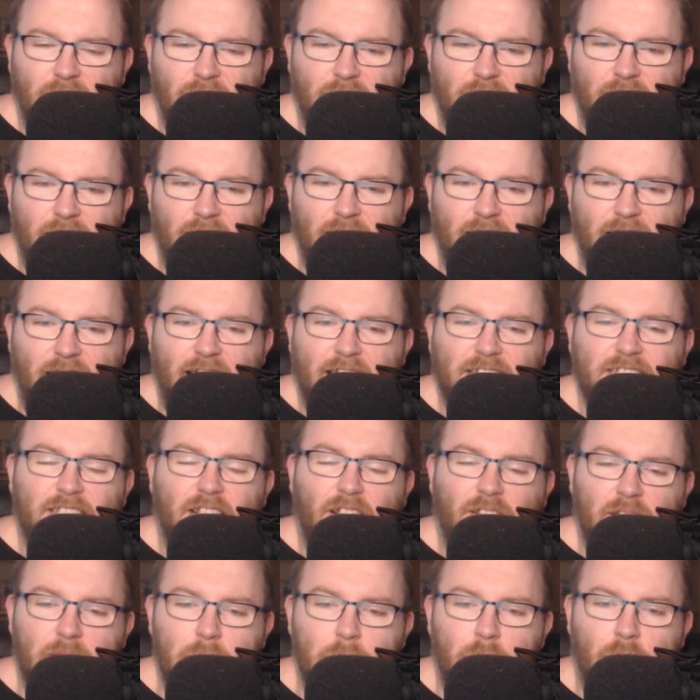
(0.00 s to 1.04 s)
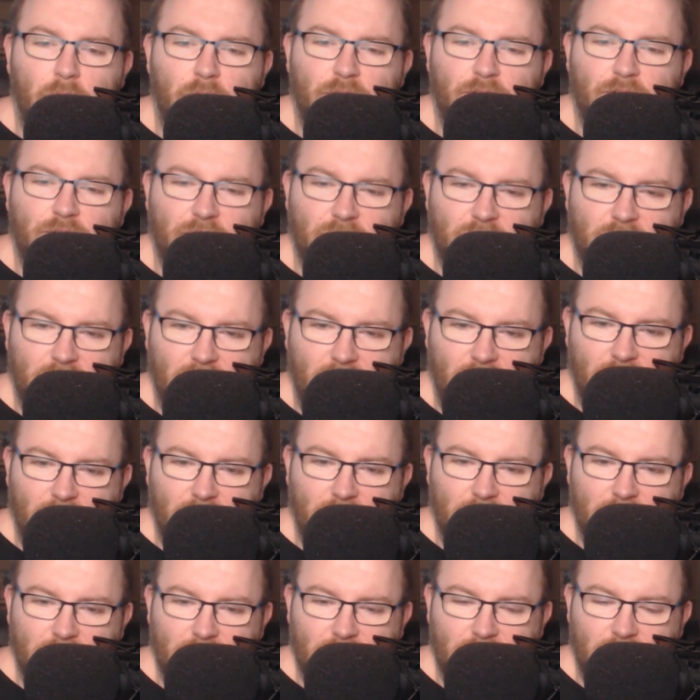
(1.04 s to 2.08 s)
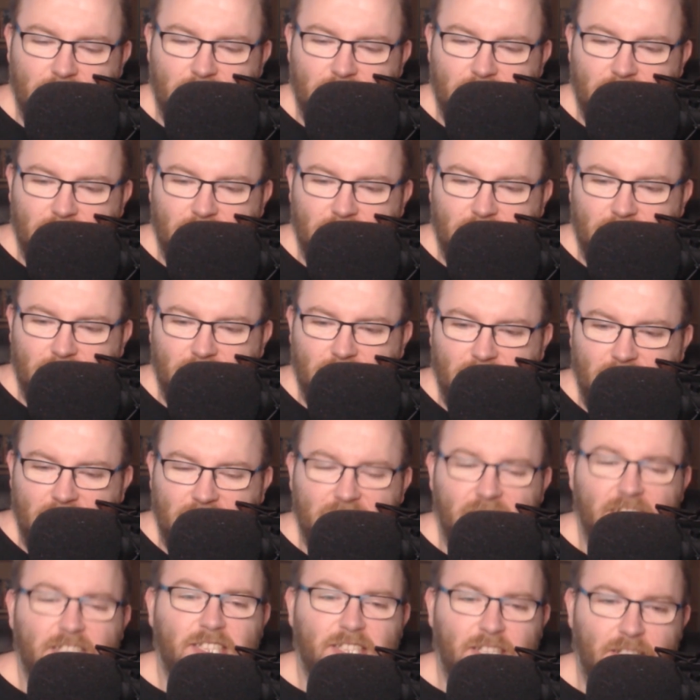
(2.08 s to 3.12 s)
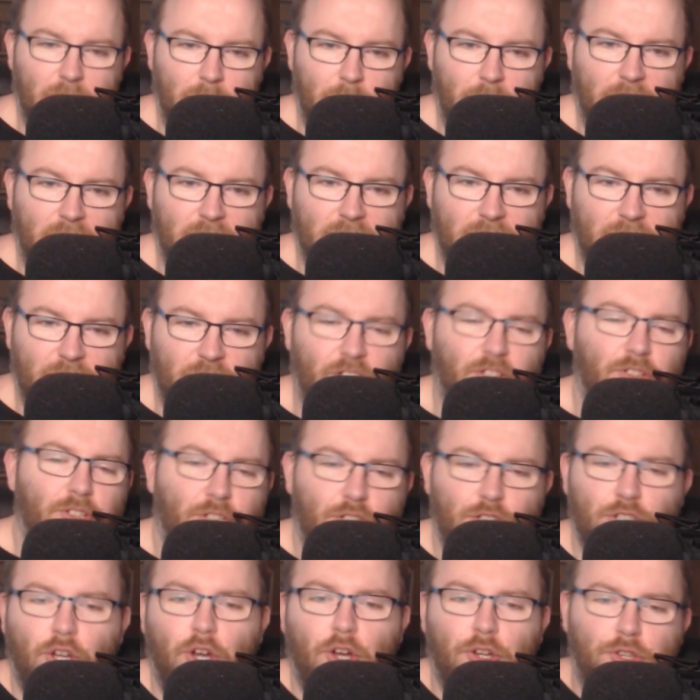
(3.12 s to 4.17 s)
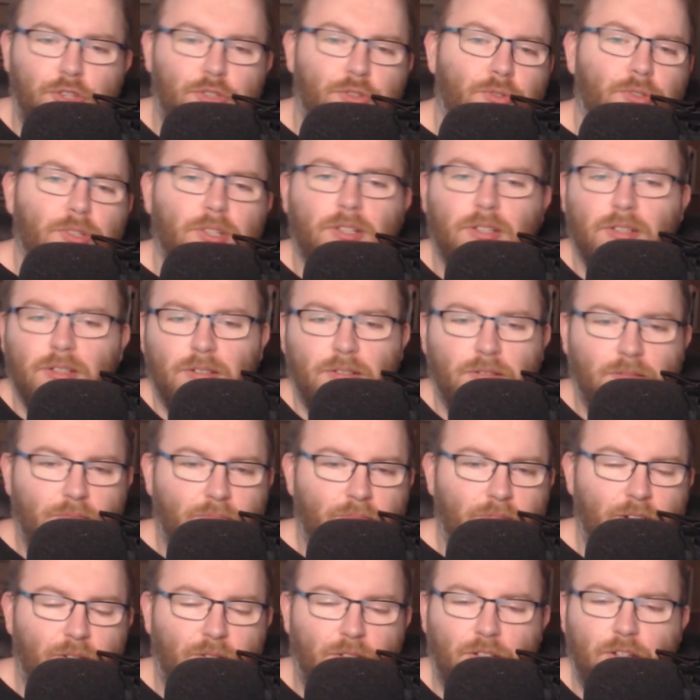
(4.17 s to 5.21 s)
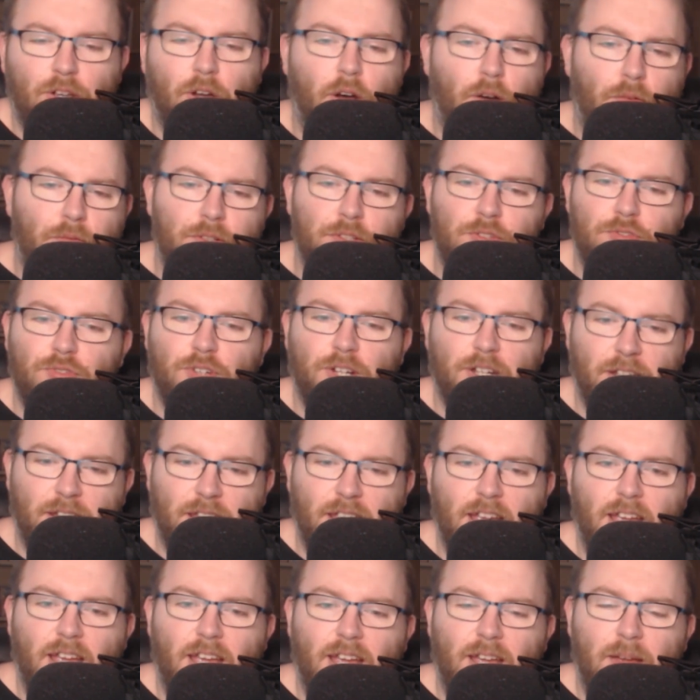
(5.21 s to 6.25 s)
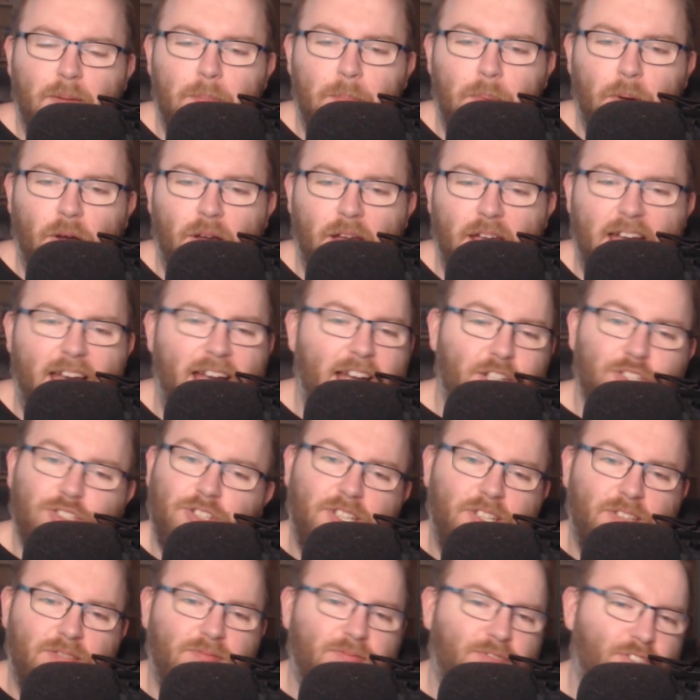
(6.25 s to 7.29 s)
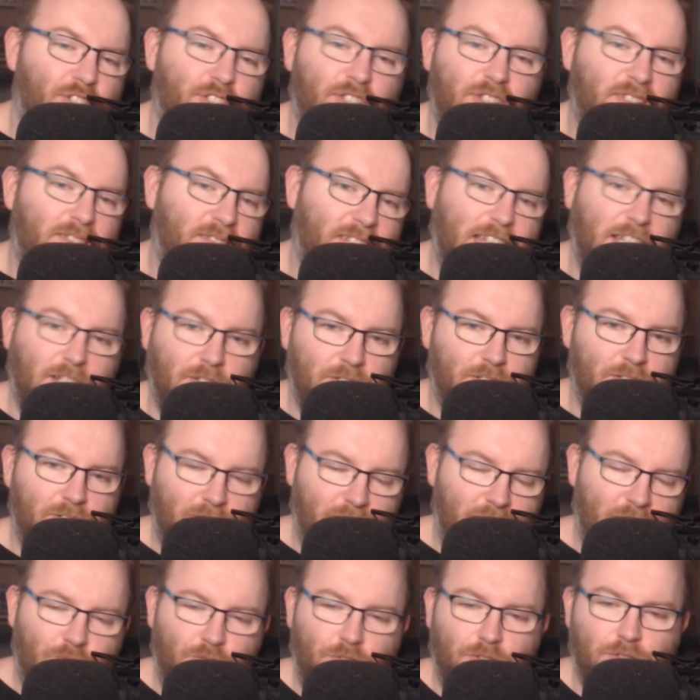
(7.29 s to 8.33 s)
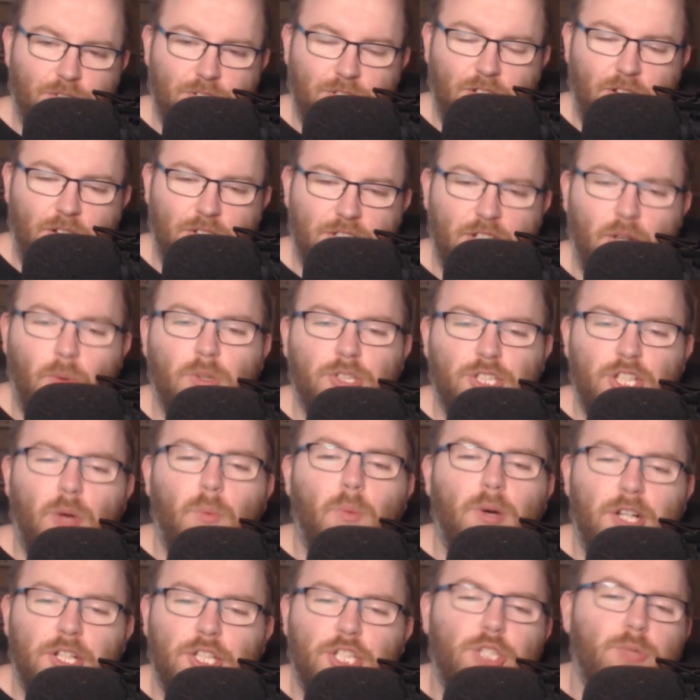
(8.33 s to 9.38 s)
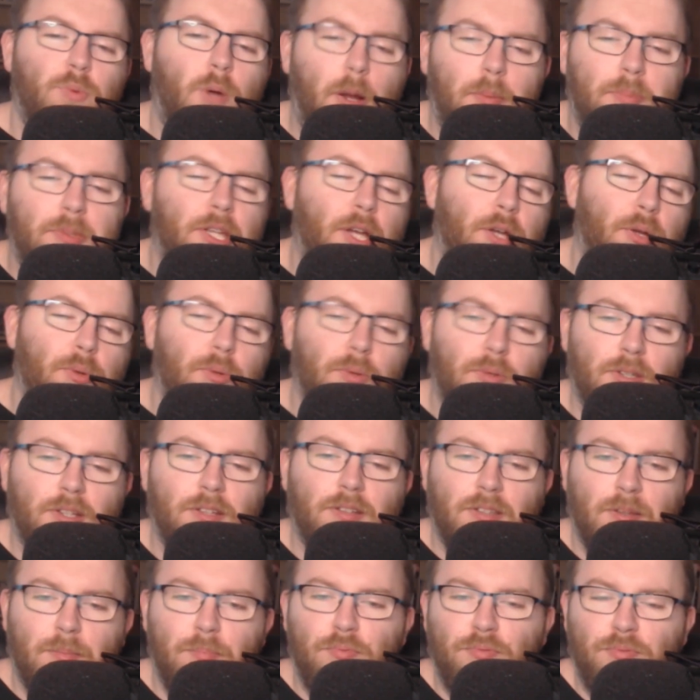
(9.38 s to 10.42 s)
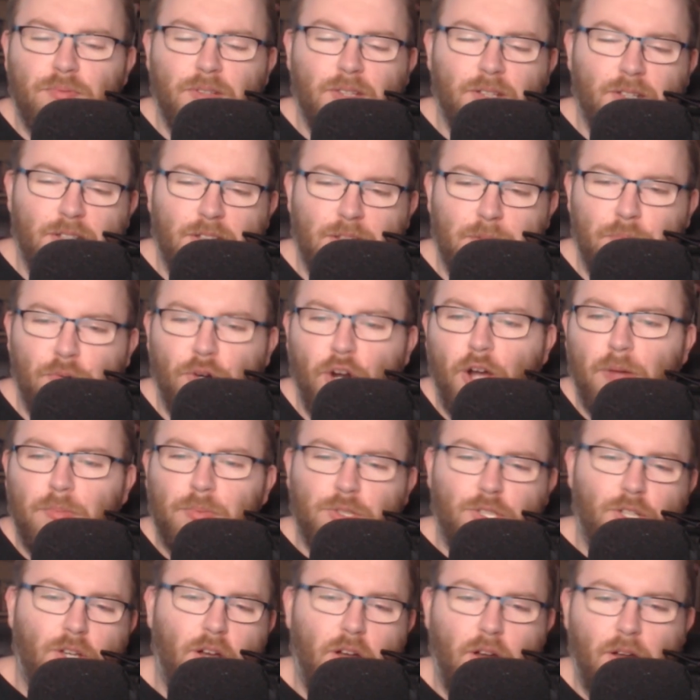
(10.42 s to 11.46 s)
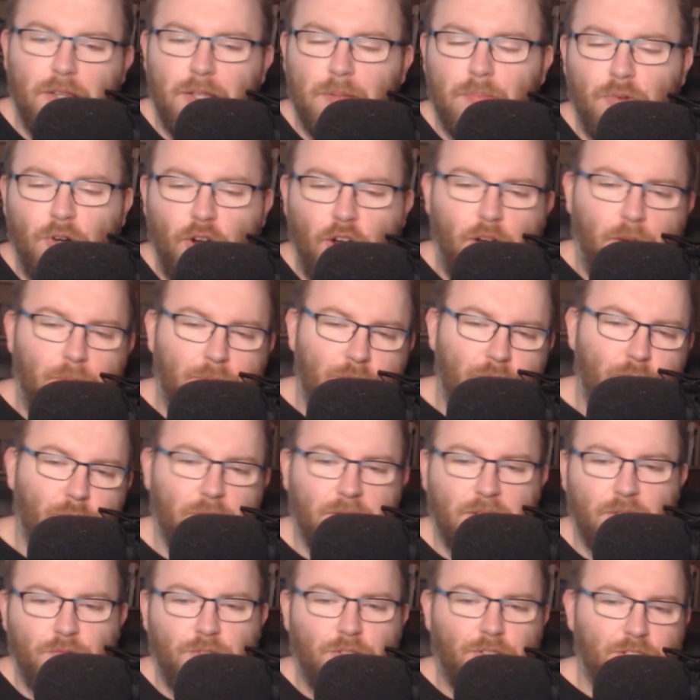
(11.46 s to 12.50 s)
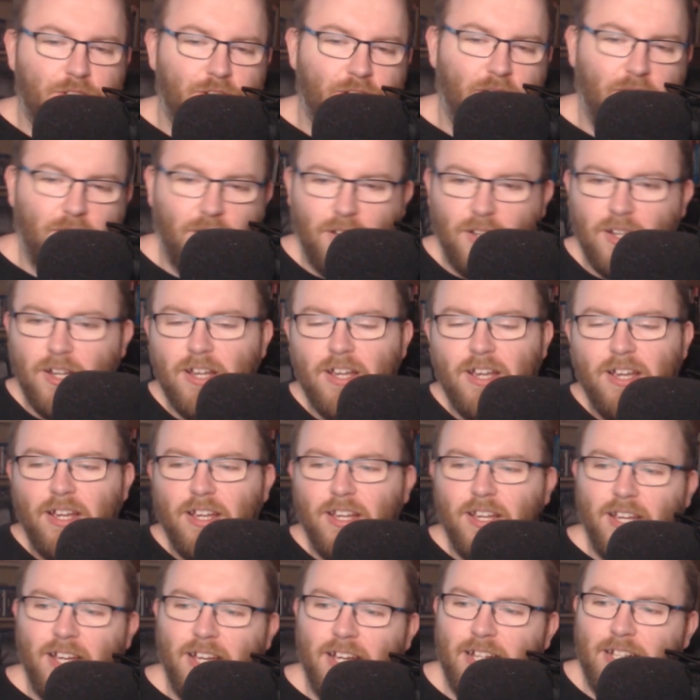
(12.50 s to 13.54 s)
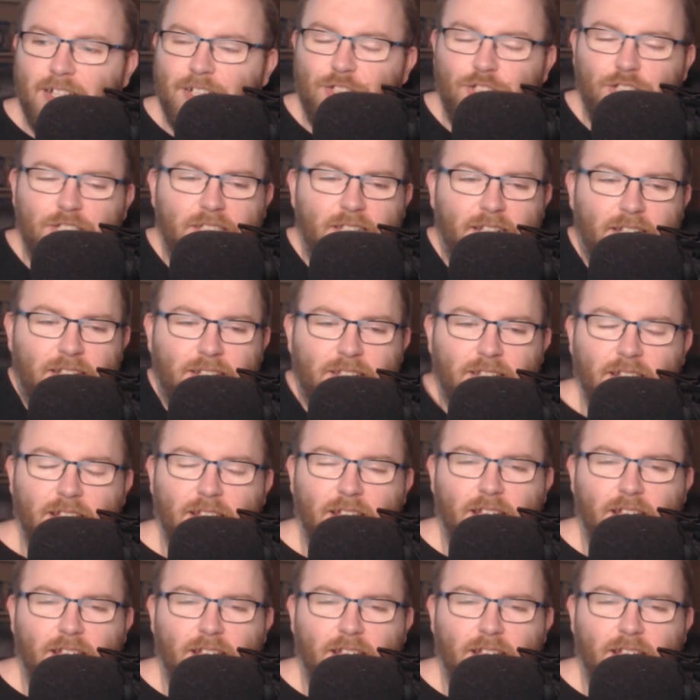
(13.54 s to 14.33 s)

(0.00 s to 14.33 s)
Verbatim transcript: he accidentally murders his assistant because he's done the saw through the you know the coffin trick but it actually just kills her it's a real saw Some, someone has swapped out the, the the the prop saw and the props with a real saw and she's dead